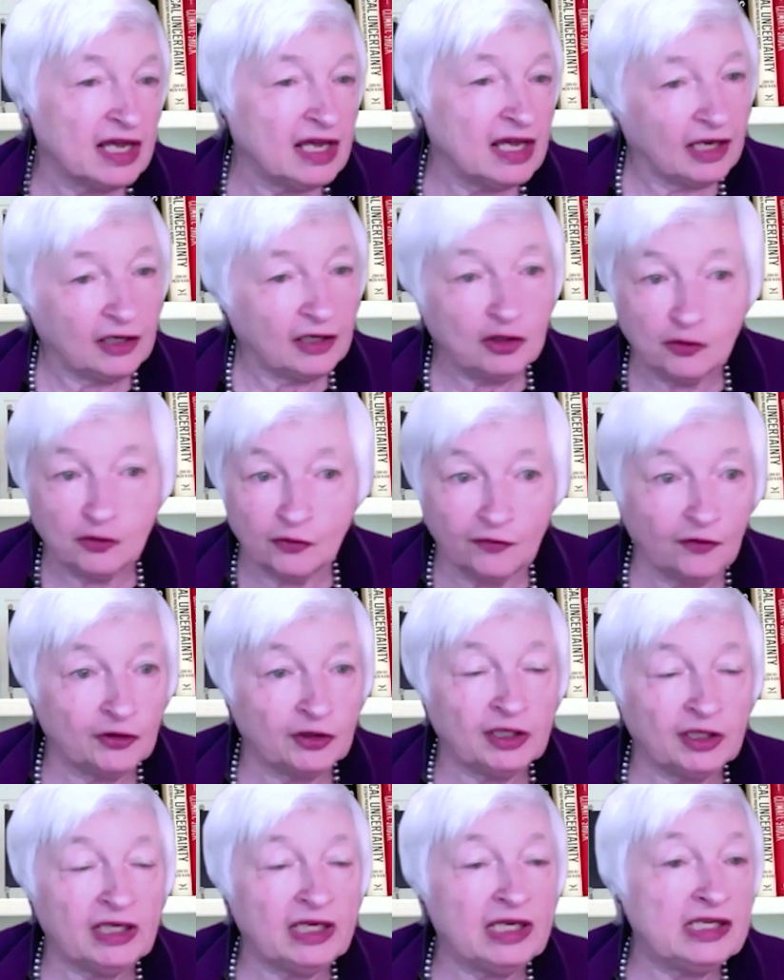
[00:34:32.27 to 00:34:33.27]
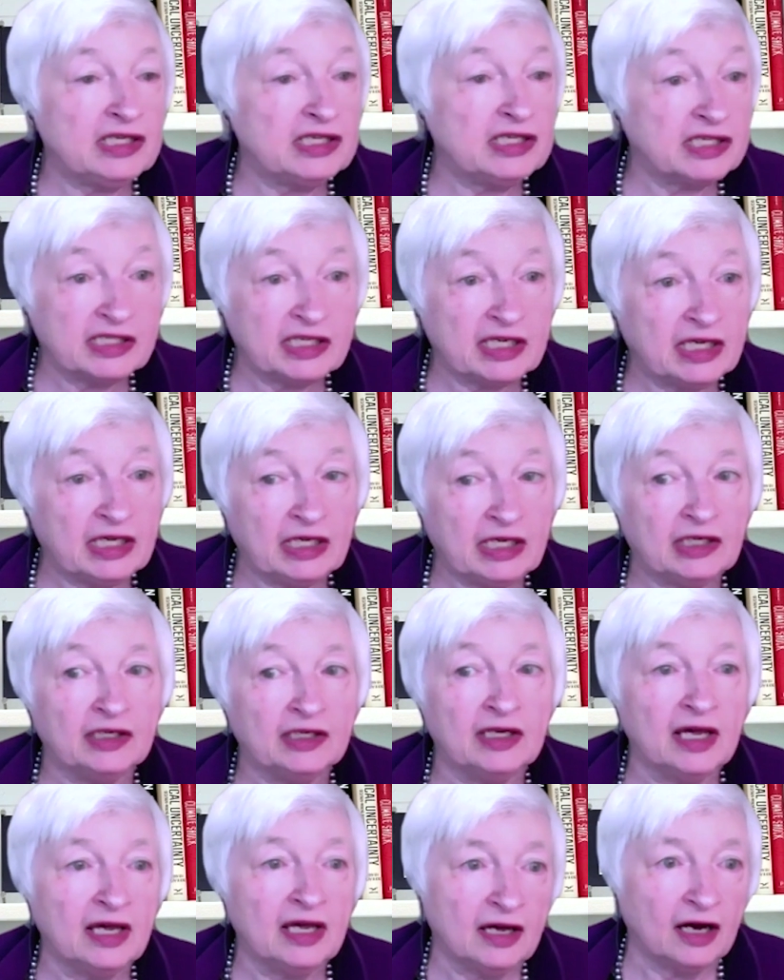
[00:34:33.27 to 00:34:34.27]
And you've already seen,
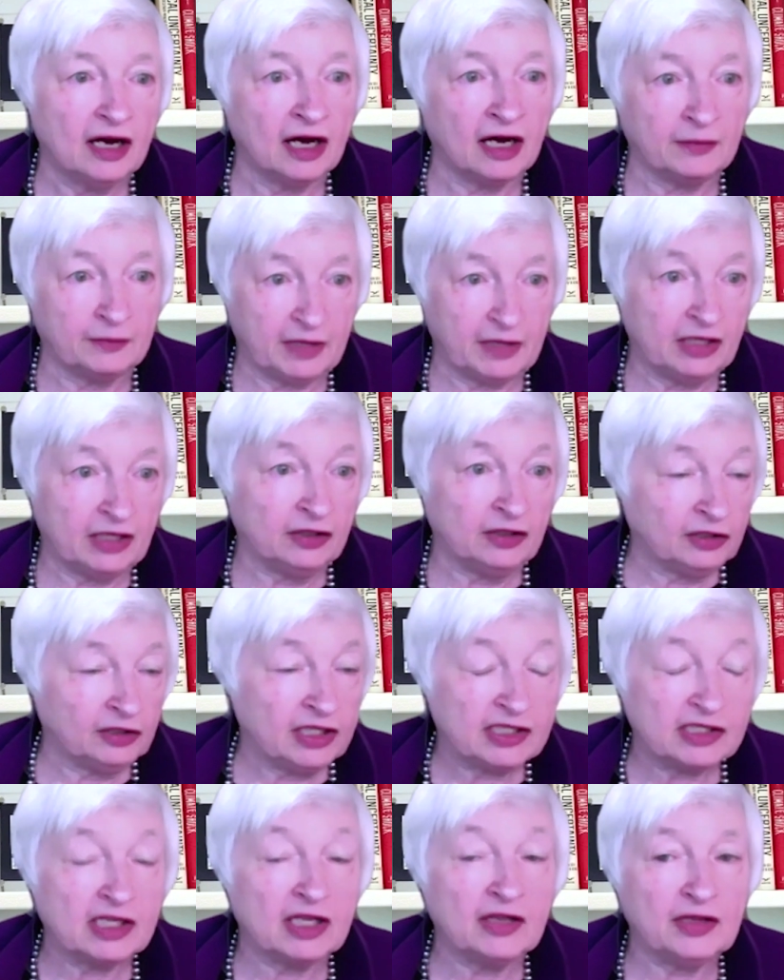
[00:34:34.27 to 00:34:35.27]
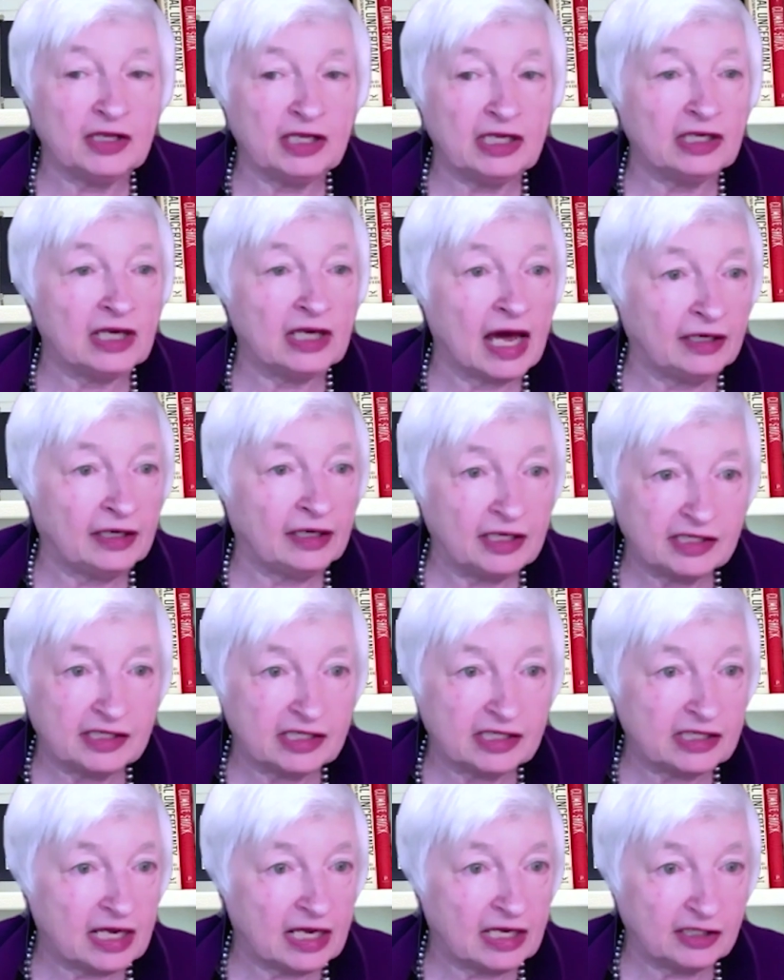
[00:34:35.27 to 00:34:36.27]
um, in, at least in the United
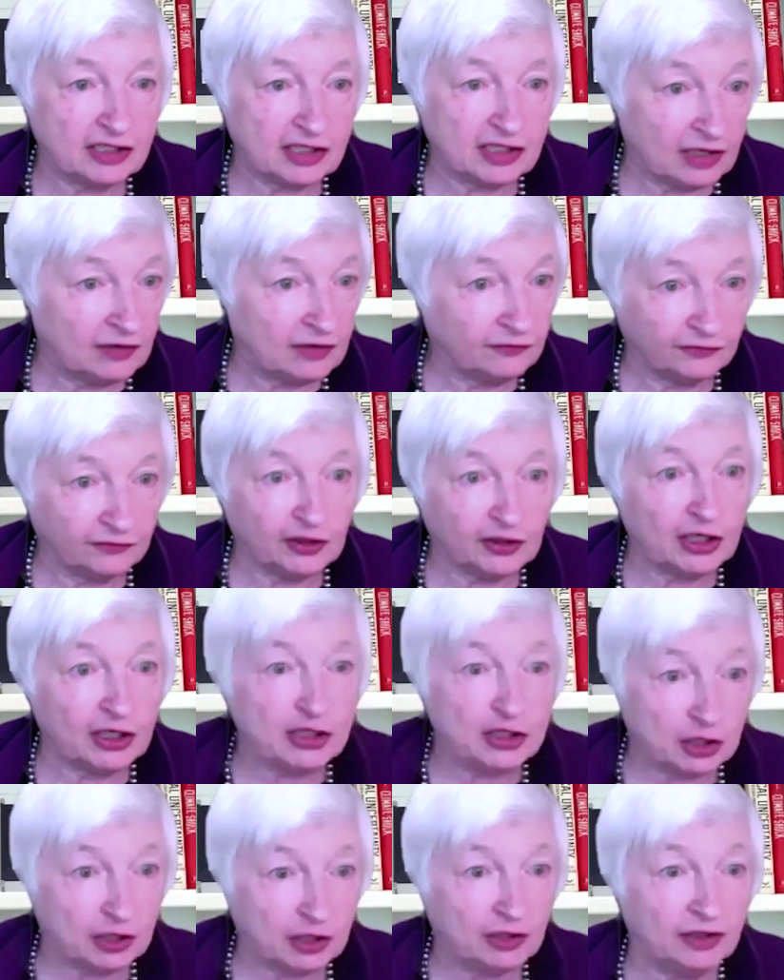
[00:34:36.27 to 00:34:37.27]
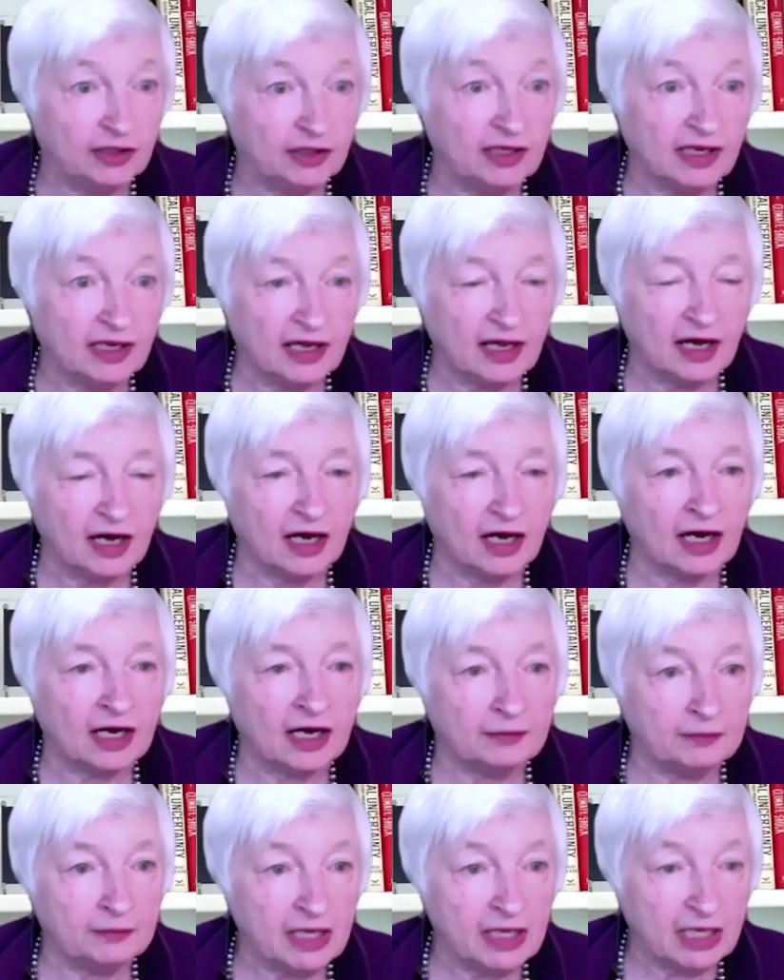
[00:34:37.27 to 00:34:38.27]
States, inflation
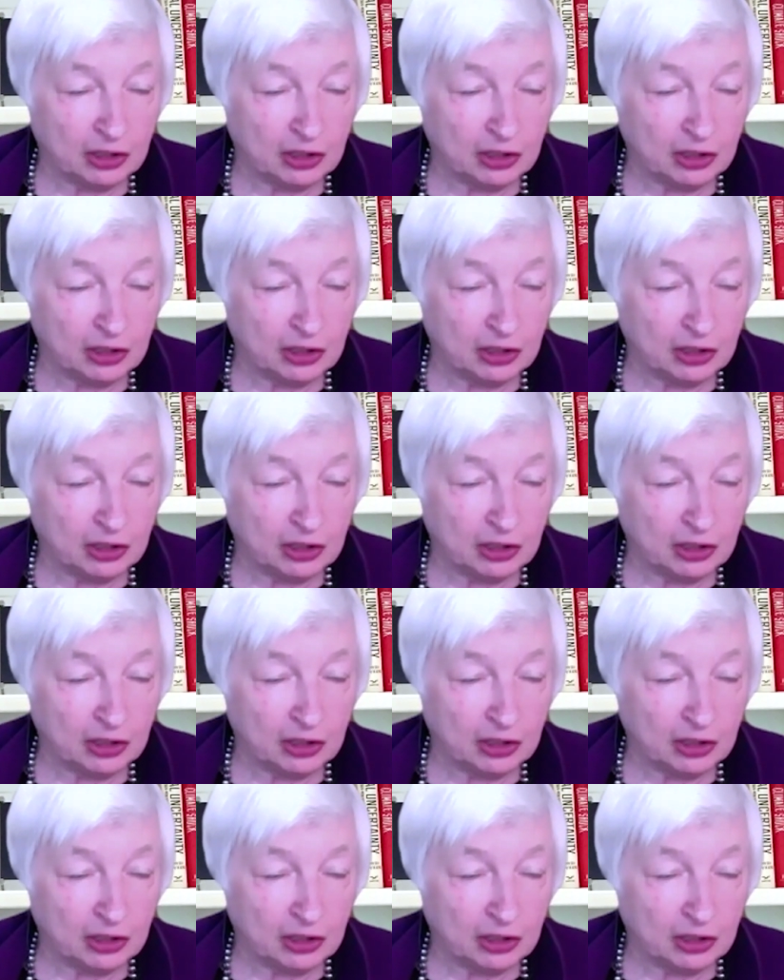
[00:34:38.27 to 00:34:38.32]
um,